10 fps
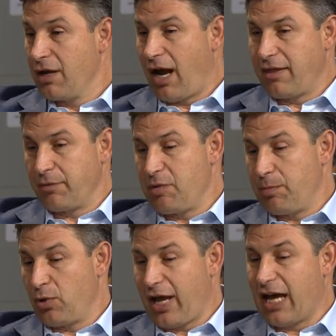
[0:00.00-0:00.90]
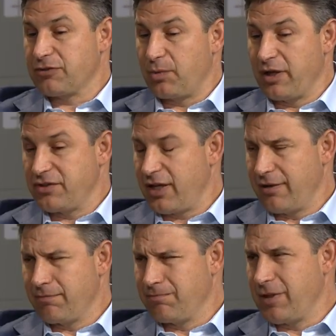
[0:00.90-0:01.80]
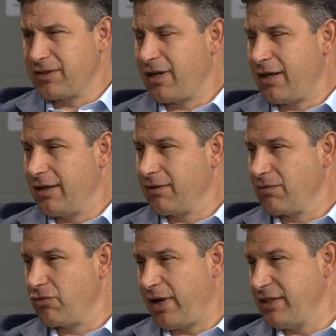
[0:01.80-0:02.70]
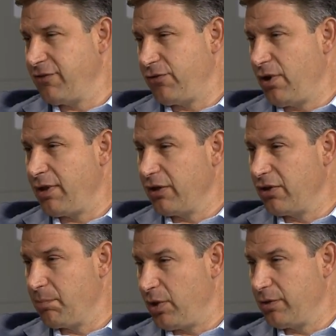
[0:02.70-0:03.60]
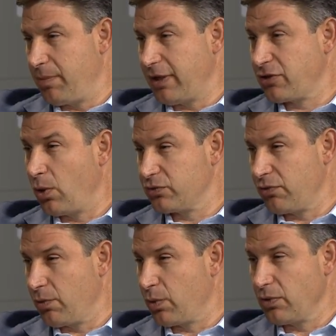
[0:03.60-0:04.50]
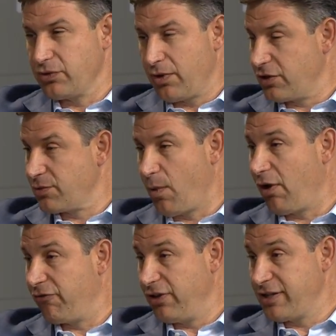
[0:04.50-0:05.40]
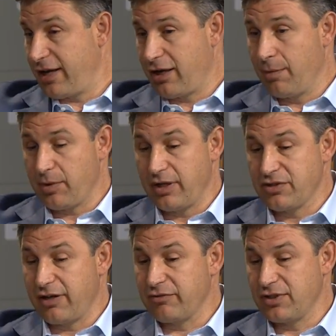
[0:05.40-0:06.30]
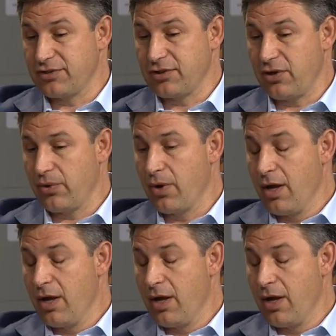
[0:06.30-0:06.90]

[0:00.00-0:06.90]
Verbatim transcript: I think people gasp when I say it's kind of crazy for you to think you can build the best culture in the world. You're the small fintech company in San Francisco.